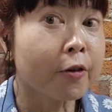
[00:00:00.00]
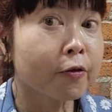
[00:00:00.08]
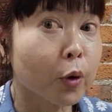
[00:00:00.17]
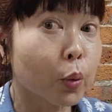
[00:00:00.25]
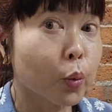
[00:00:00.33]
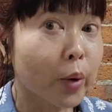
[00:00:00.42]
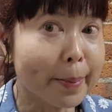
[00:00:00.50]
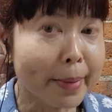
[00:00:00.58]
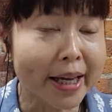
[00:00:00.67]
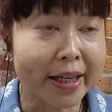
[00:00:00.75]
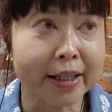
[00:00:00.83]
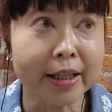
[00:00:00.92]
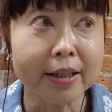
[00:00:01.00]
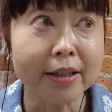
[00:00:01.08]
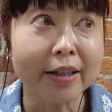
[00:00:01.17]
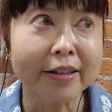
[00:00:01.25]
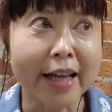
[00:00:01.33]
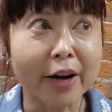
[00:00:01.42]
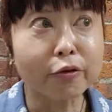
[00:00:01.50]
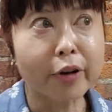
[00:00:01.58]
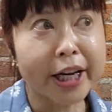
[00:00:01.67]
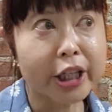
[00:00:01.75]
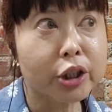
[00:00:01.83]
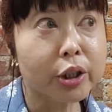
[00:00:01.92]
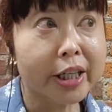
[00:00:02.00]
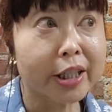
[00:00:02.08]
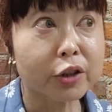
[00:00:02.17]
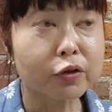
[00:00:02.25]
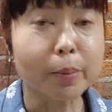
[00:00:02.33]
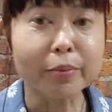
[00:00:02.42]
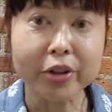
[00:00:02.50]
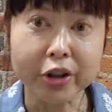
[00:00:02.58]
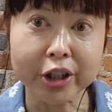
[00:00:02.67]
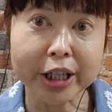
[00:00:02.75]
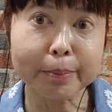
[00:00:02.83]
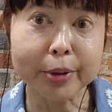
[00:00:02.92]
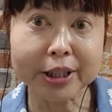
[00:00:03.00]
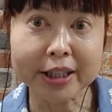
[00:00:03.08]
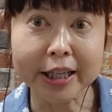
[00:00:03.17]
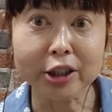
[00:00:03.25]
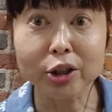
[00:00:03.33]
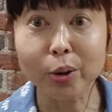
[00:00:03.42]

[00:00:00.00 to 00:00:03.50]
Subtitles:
For women, that range is from 30%